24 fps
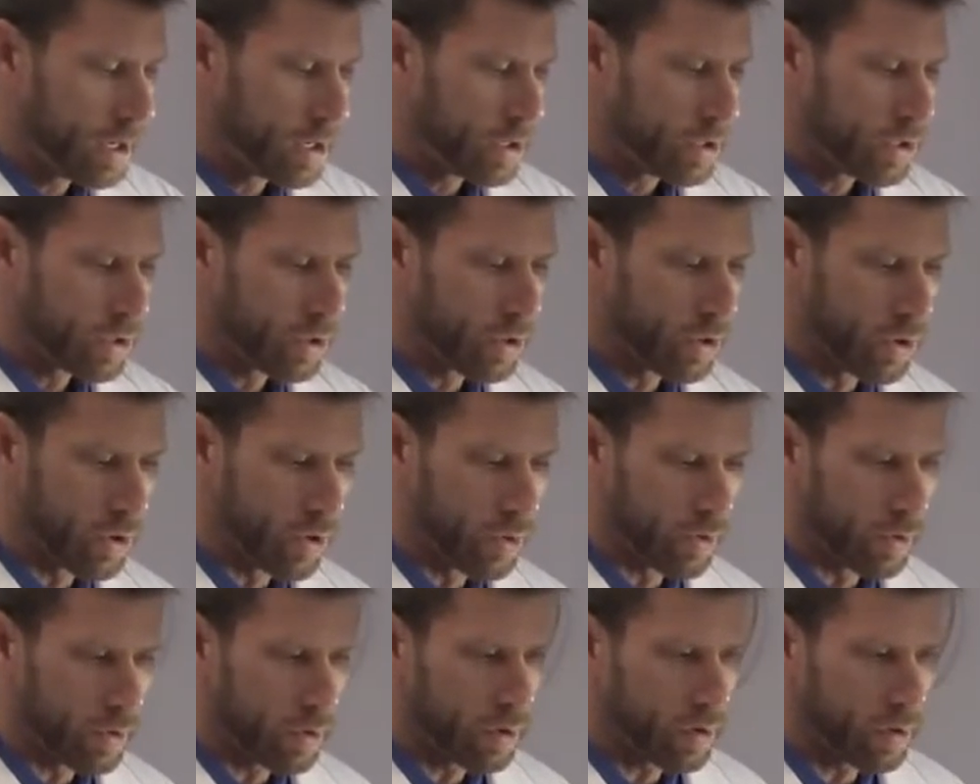
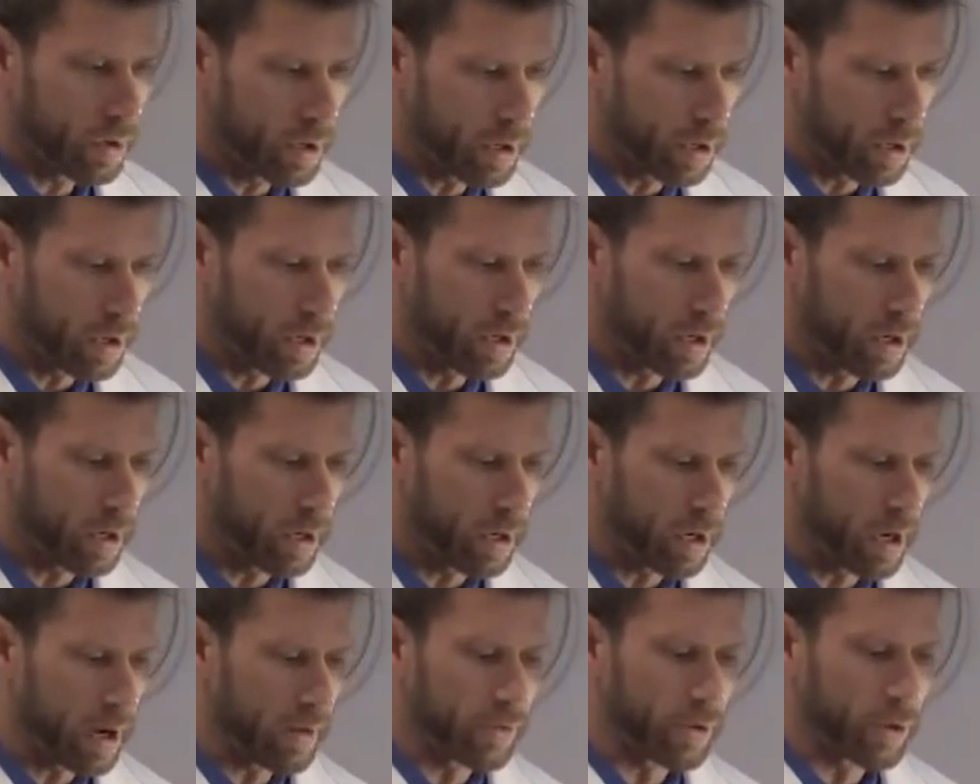So
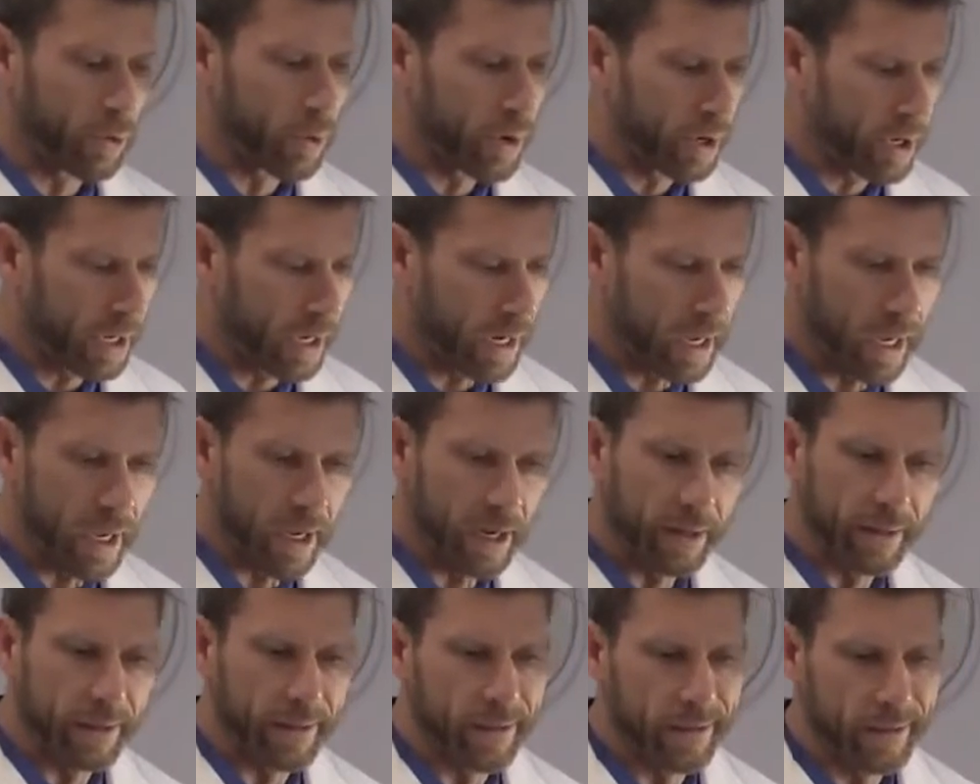after working
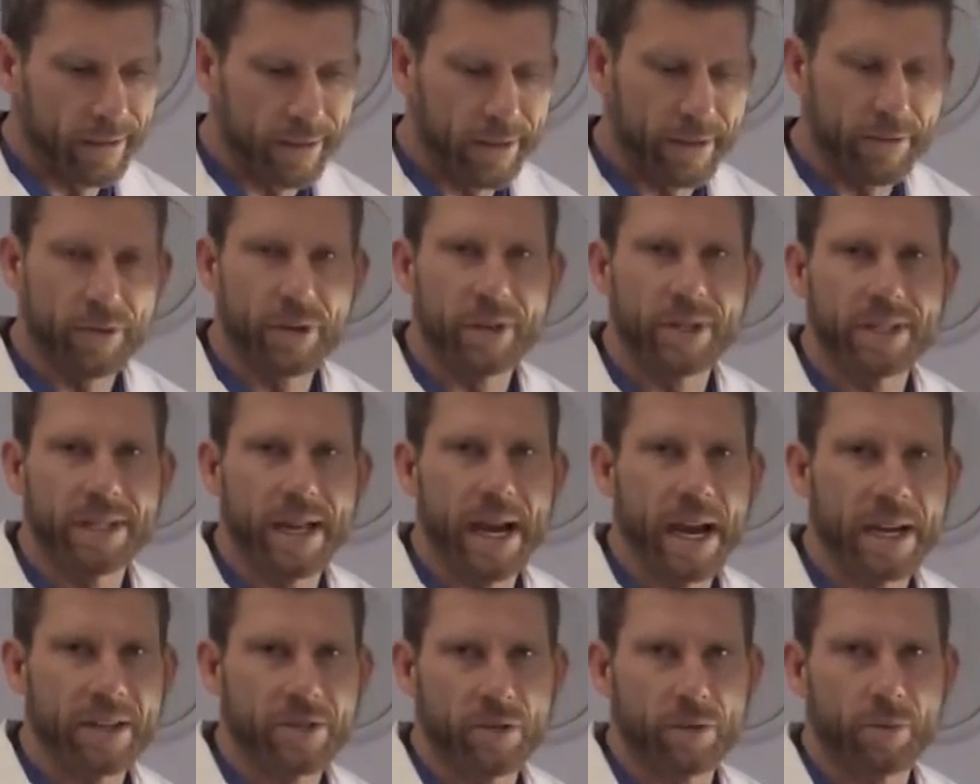on different
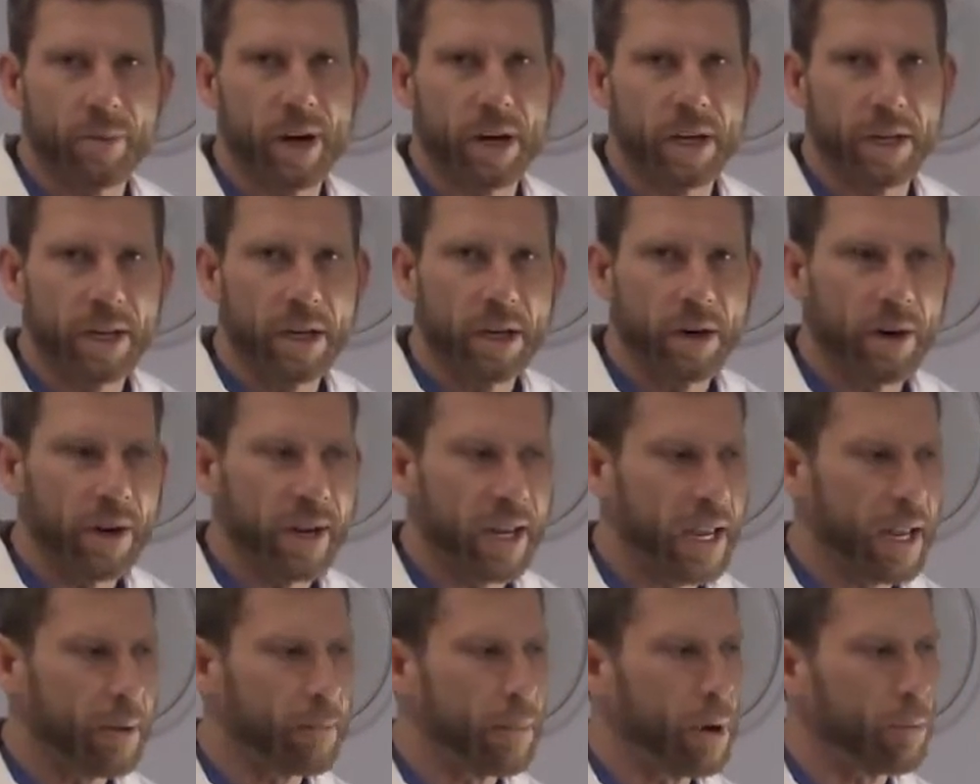designs for about a year,
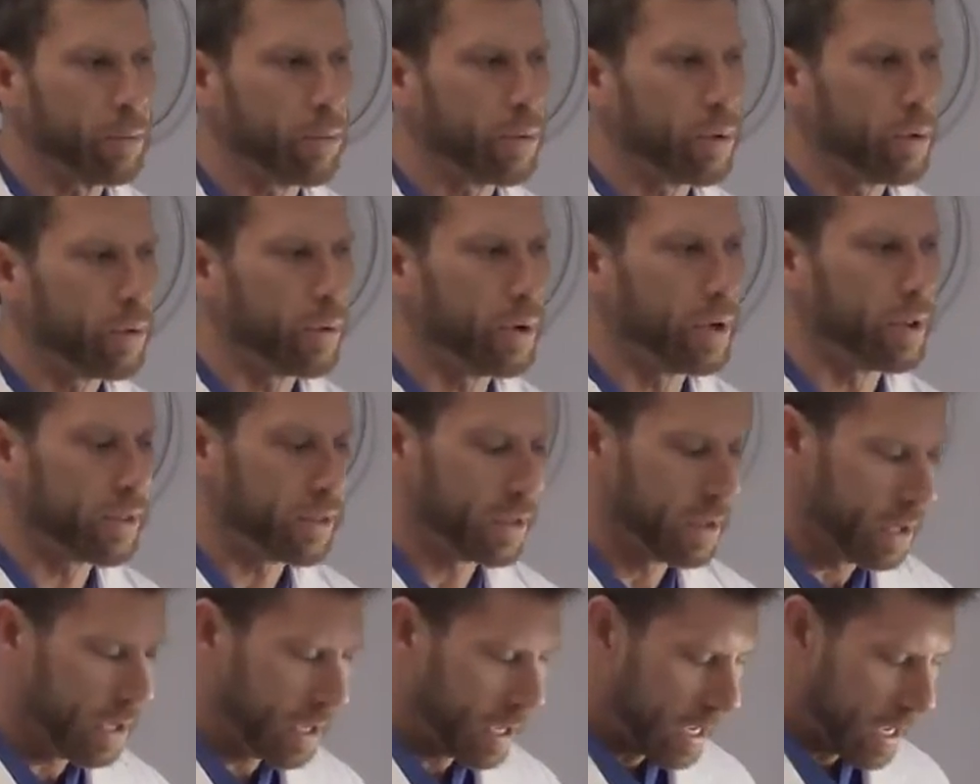I came up
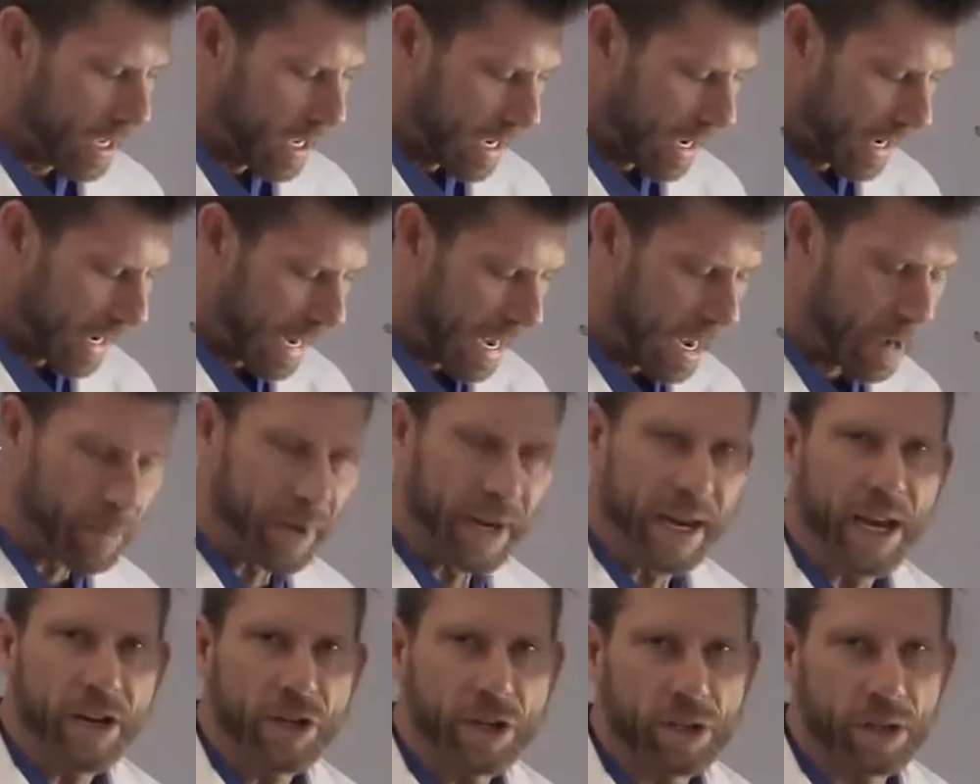with a
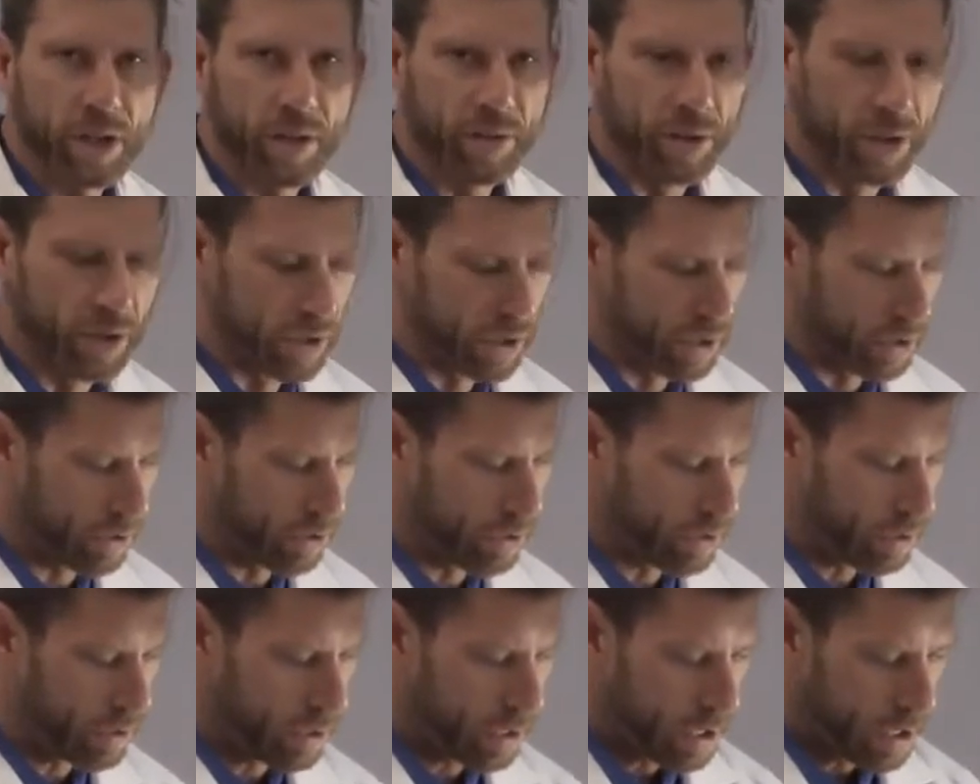combination of the
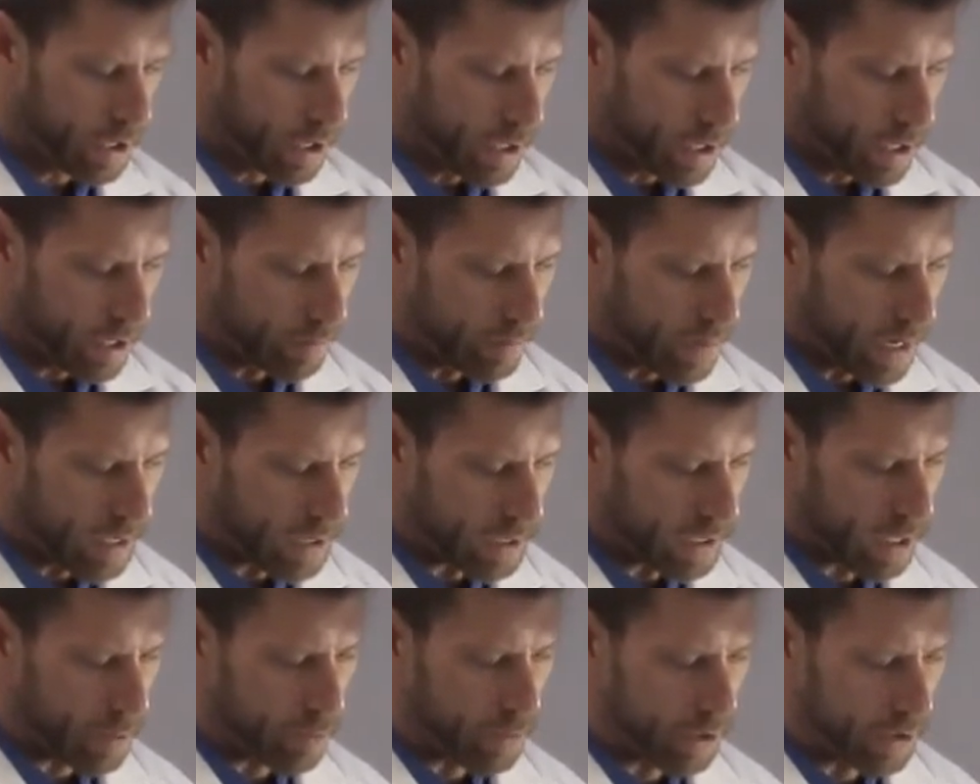two, and
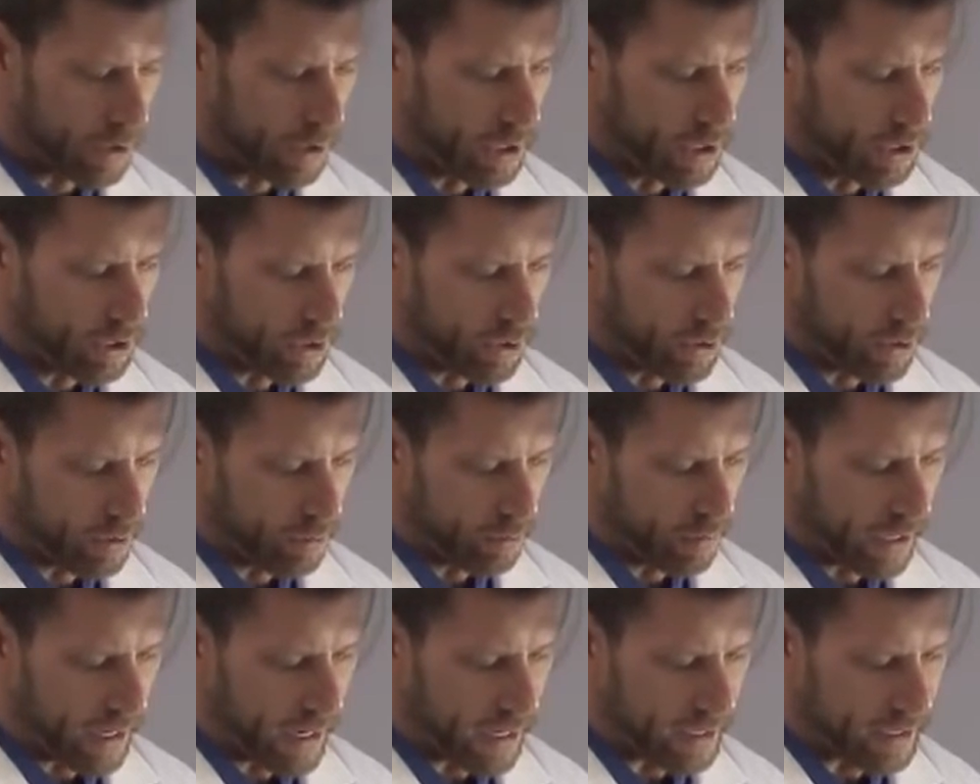basically I put these two
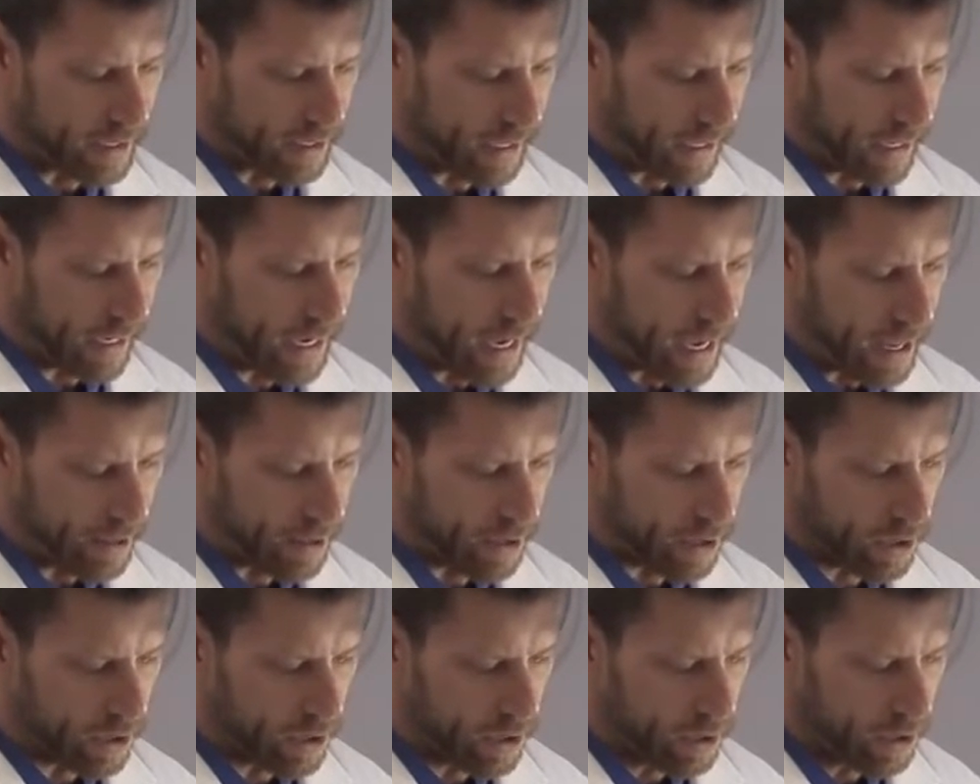implants
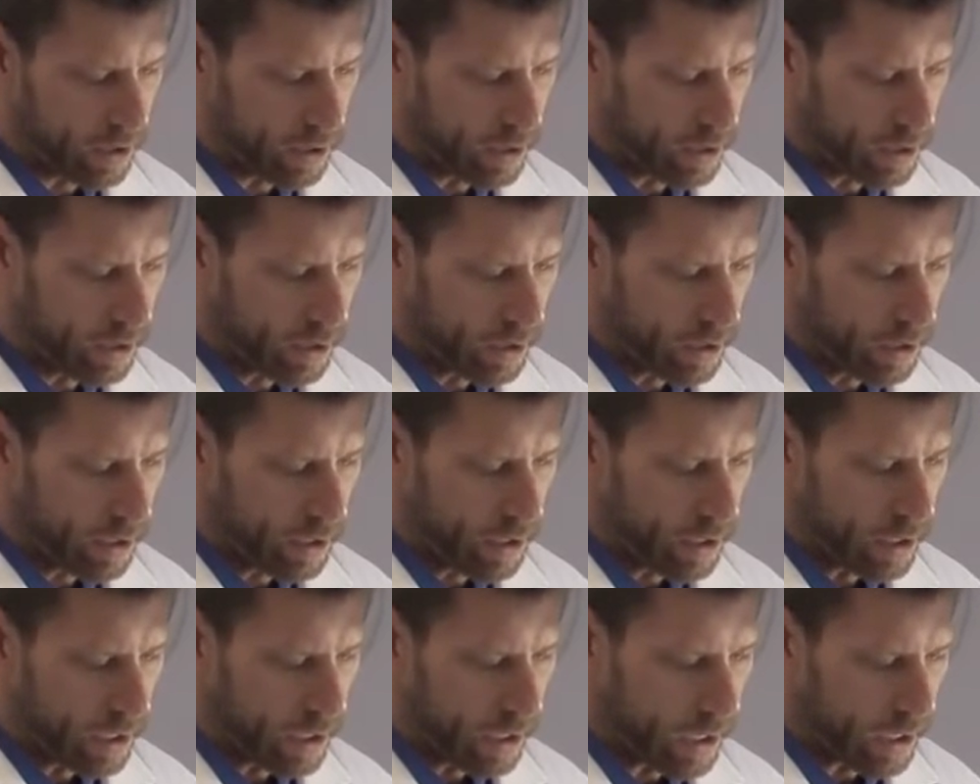together,
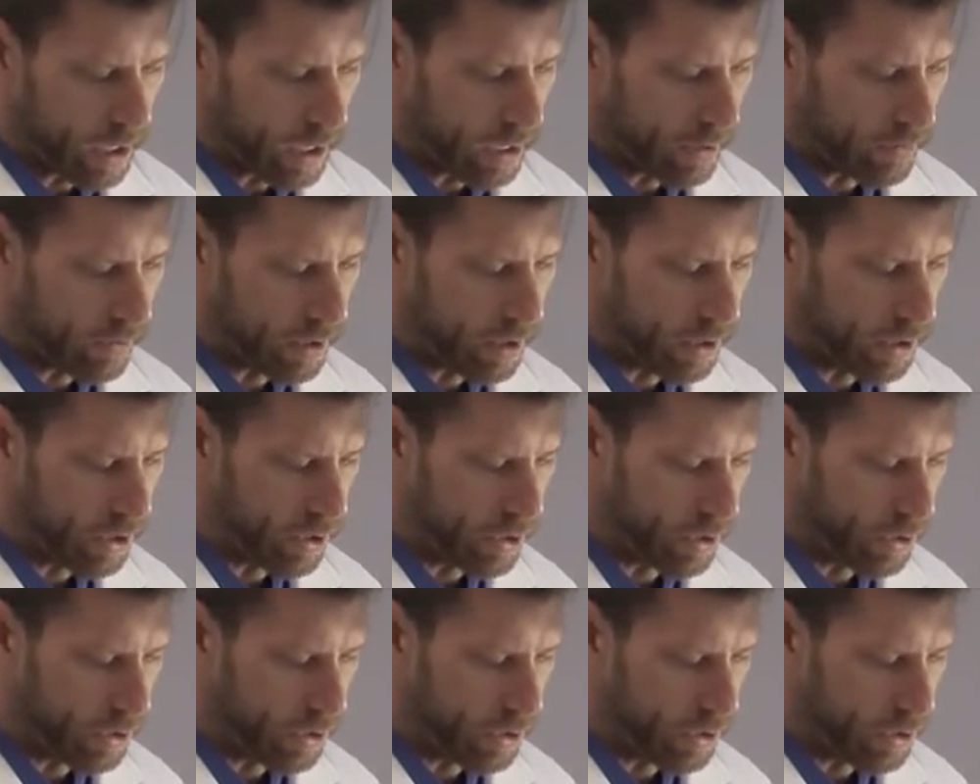giving